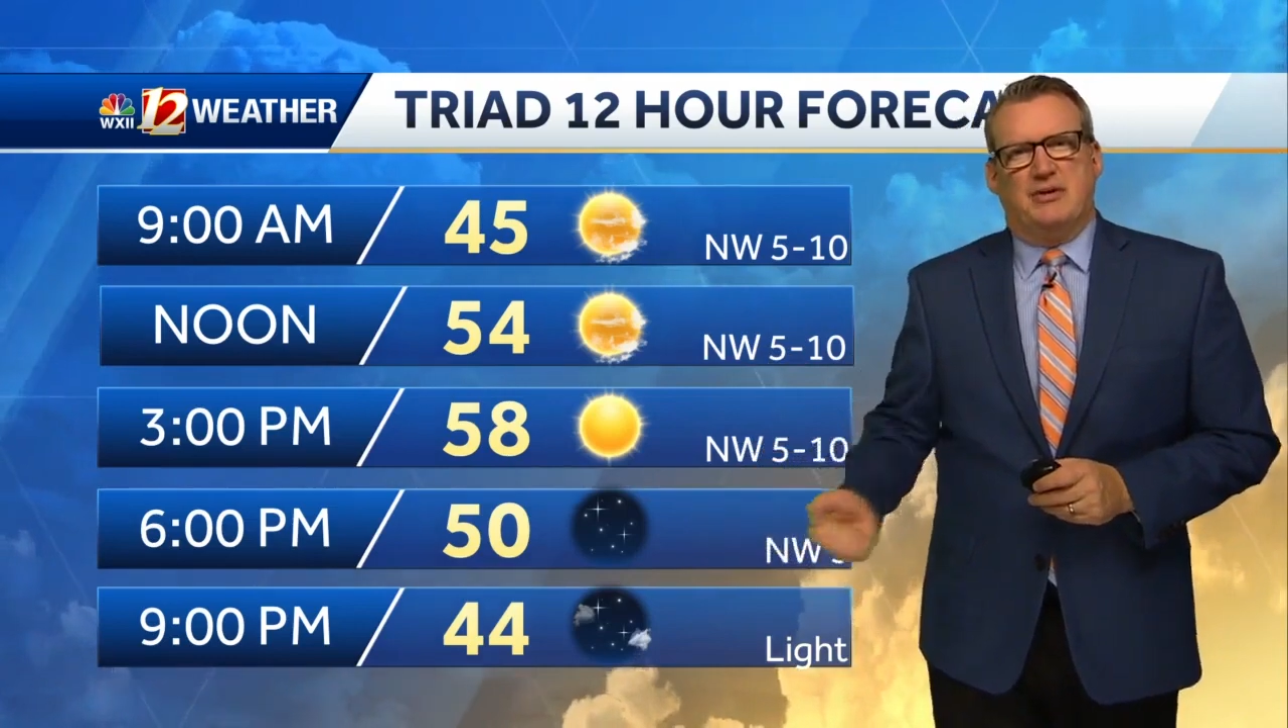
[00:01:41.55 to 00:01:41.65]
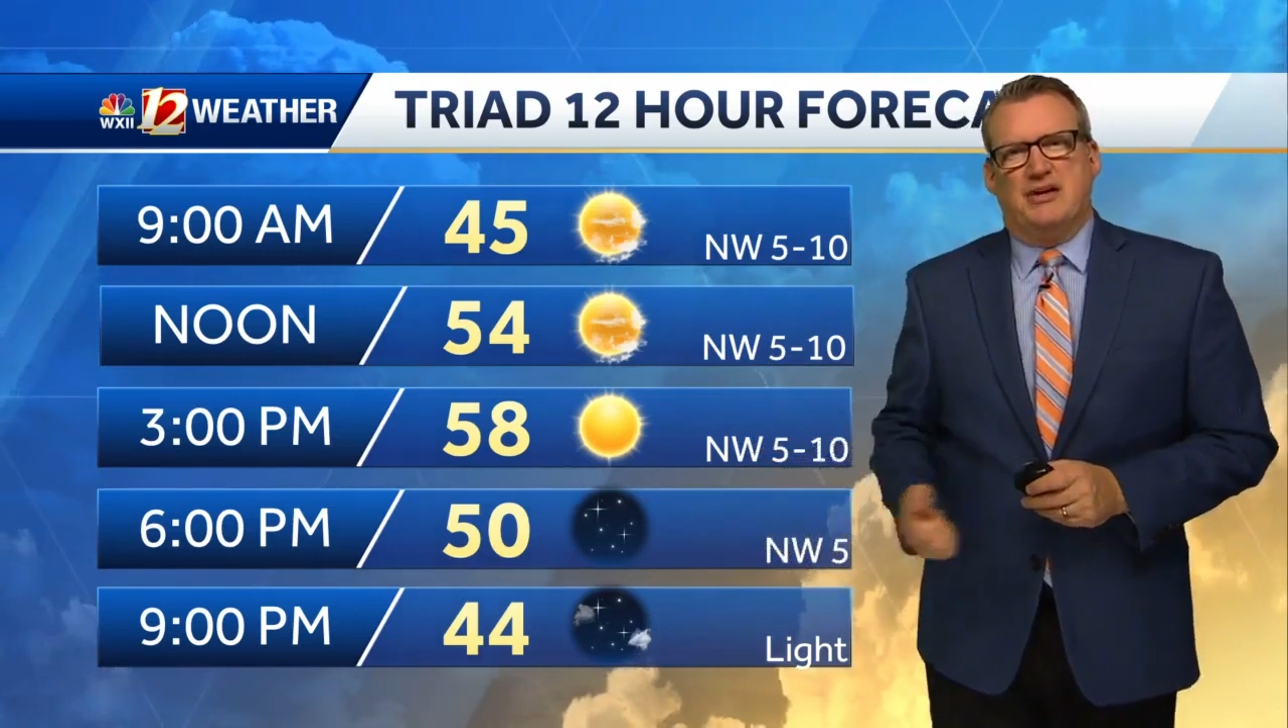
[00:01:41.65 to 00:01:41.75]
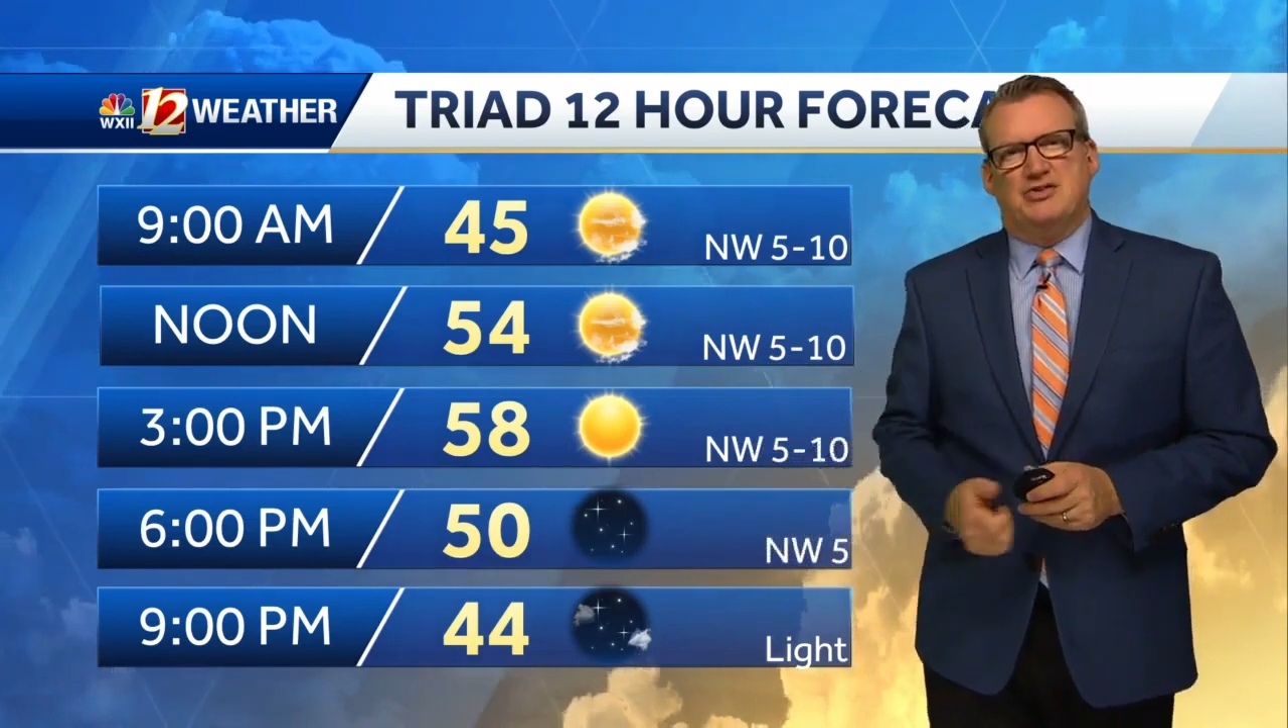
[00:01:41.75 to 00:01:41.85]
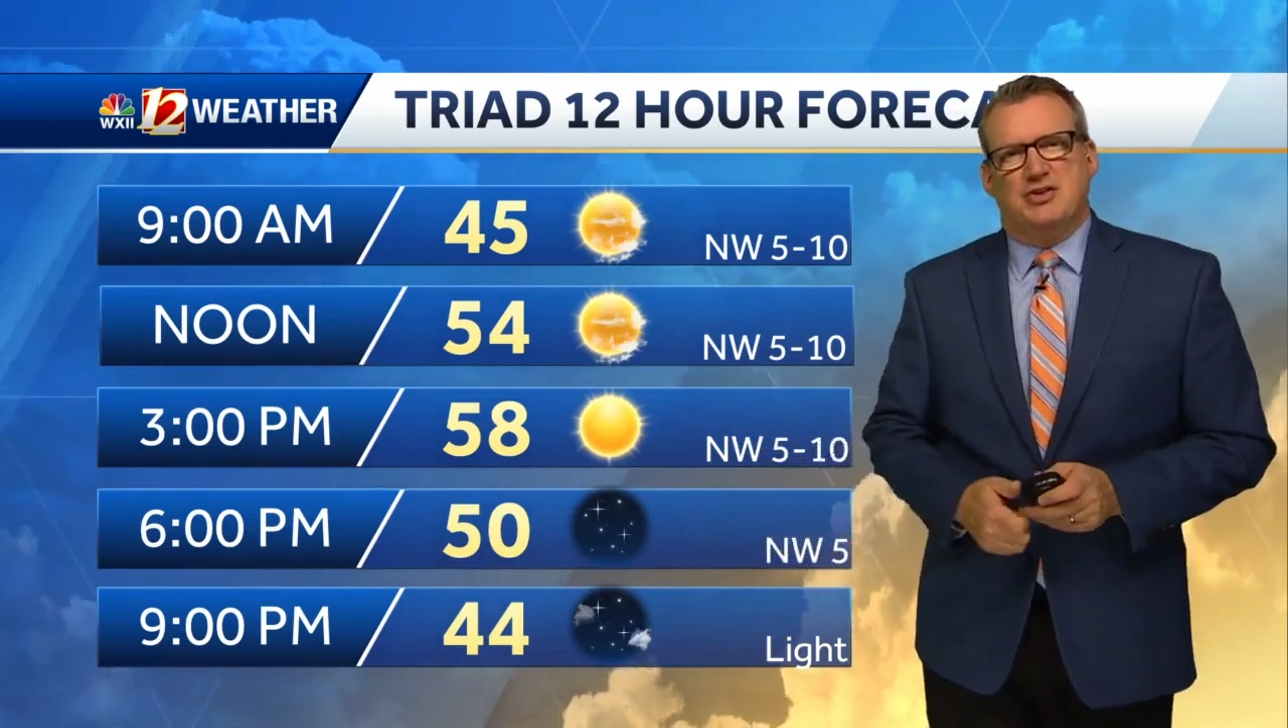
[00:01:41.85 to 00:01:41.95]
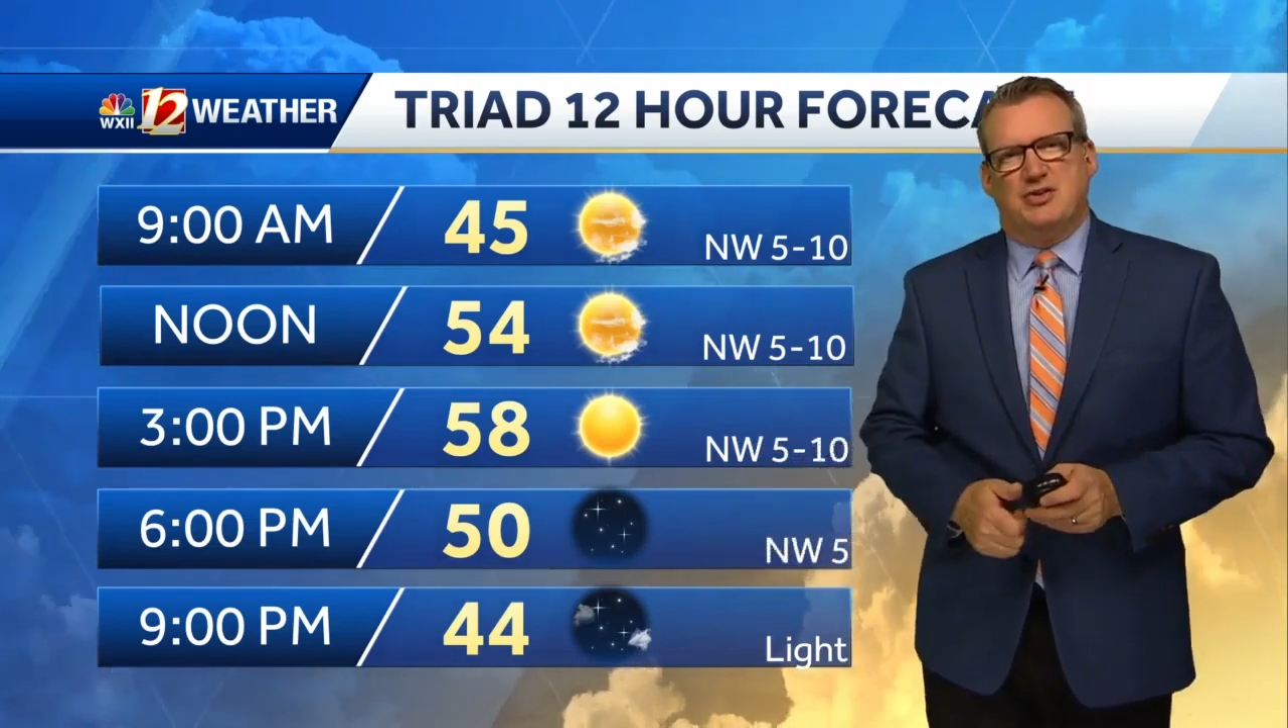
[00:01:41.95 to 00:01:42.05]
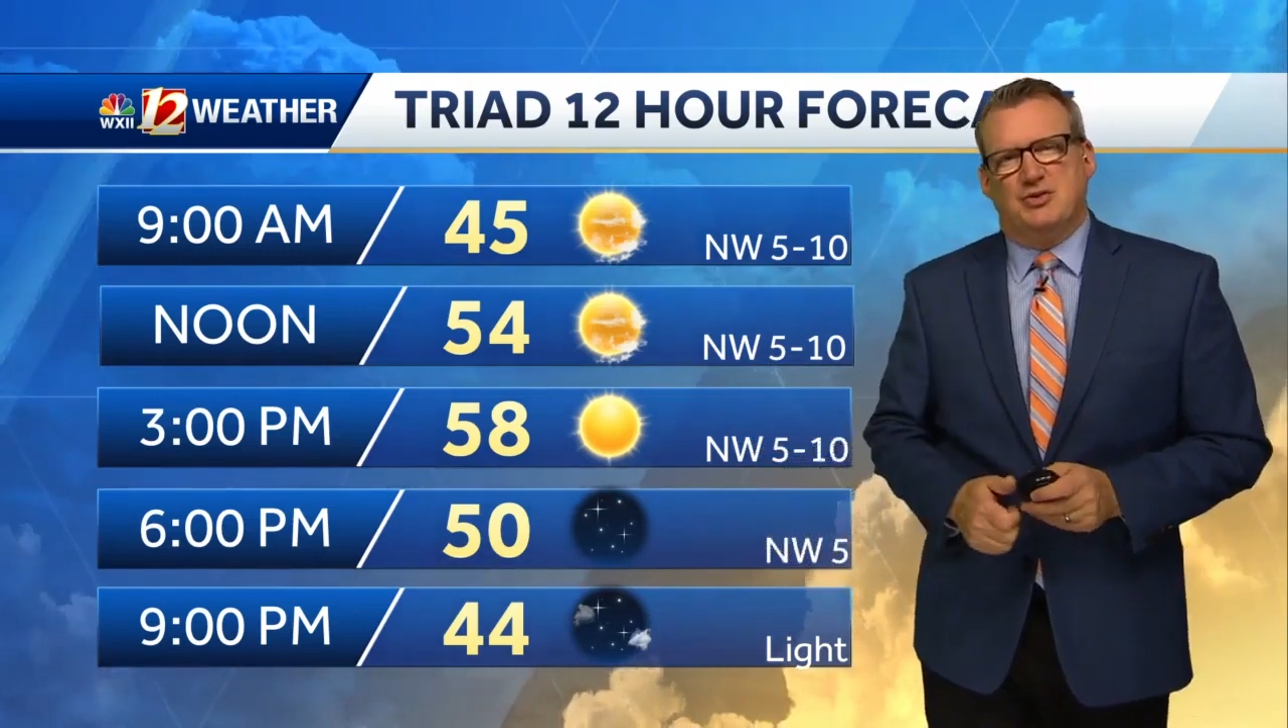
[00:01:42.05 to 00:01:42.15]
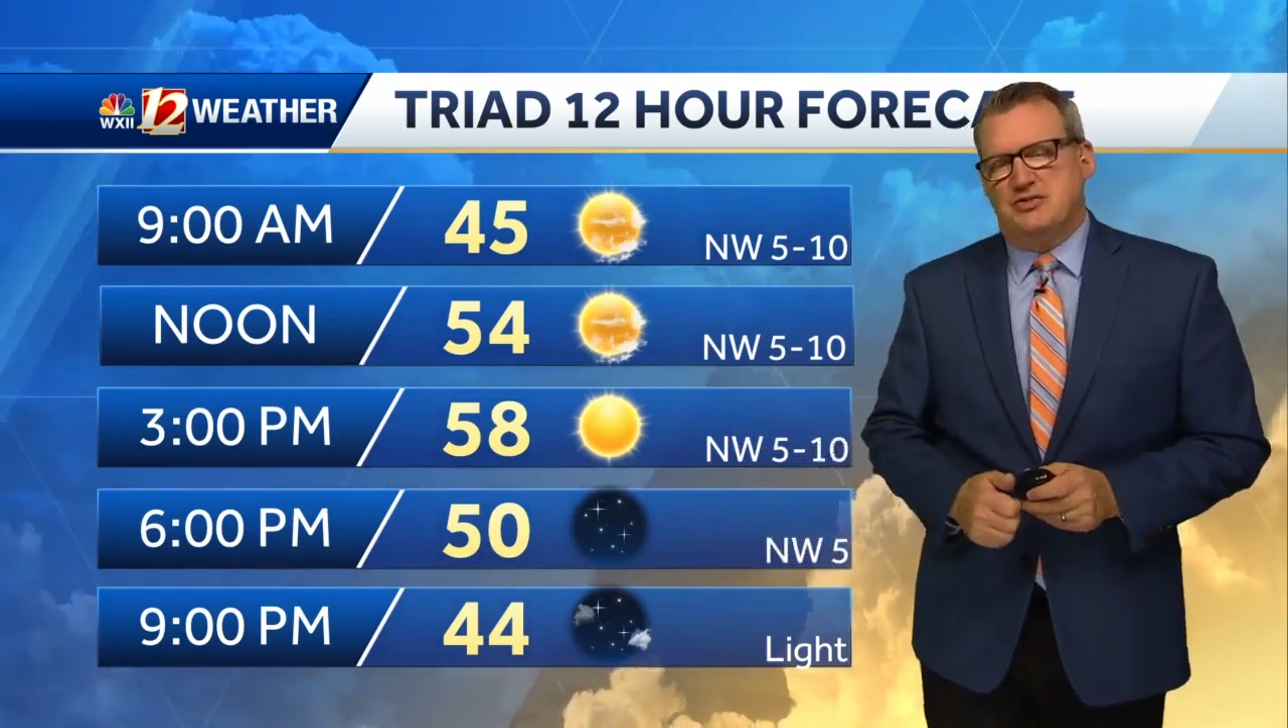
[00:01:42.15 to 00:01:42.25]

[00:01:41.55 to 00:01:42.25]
breeze should cool